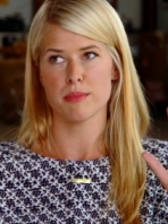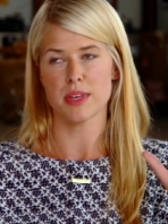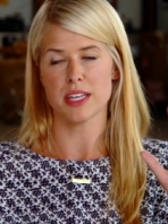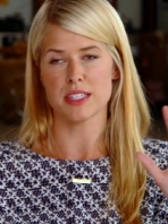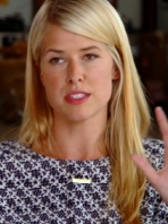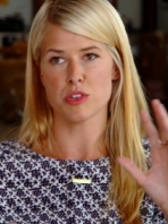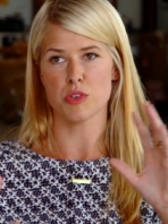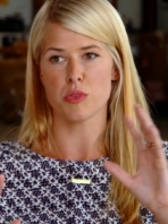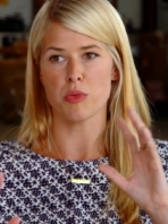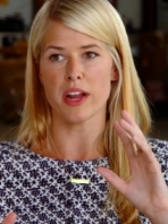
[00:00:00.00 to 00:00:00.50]

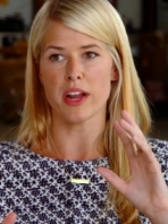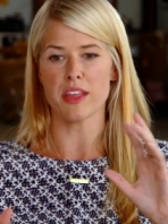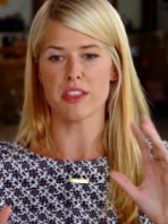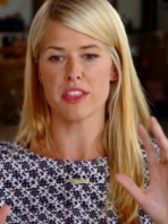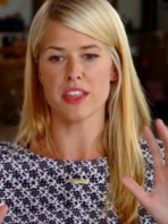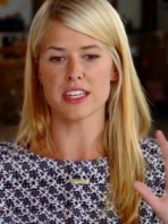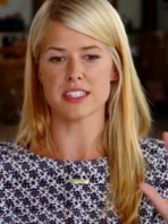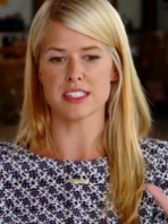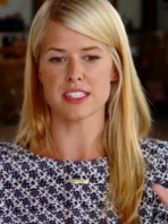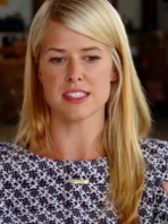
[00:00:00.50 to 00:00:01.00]
It's a great
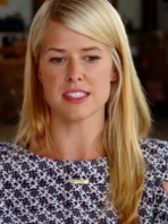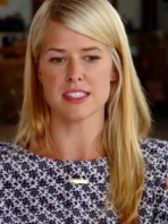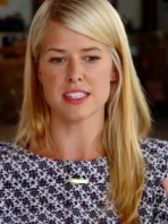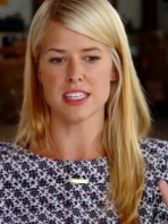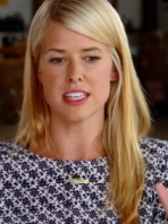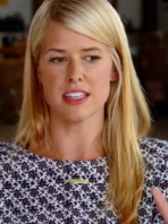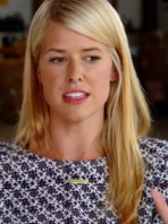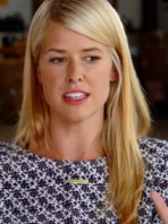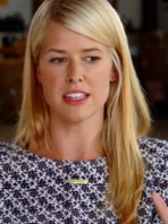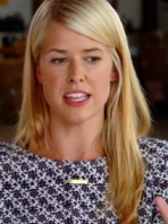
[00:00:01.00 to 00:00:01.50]
thing to
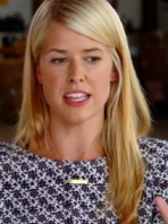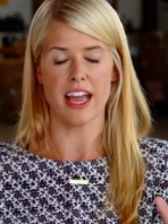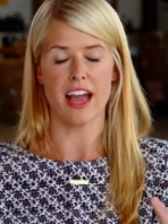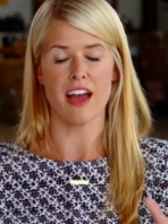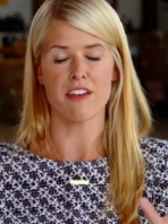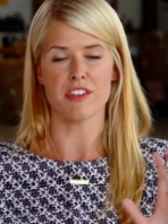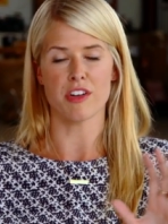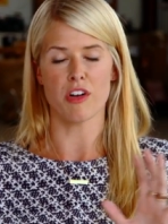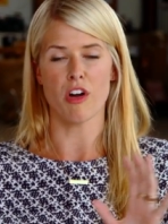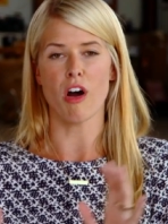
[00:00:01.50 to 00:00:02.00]
see that they
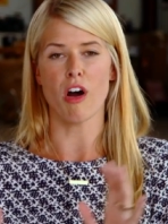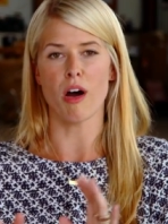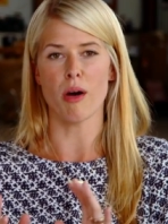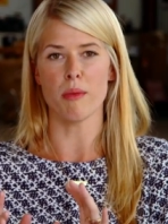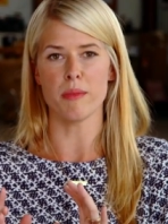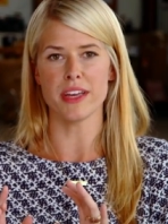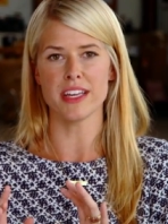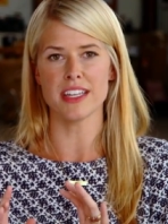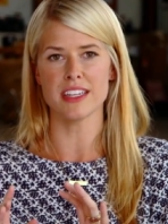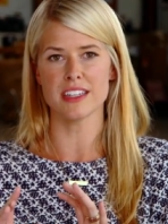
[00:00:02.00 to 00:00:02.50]
have in
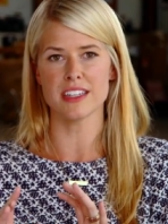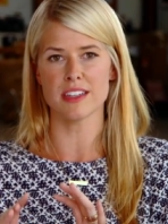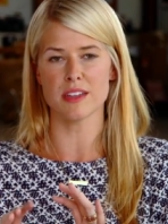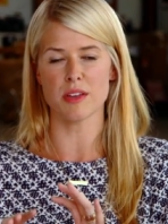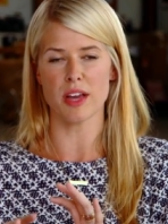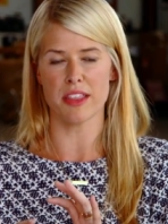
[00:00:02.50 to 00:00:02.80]
common.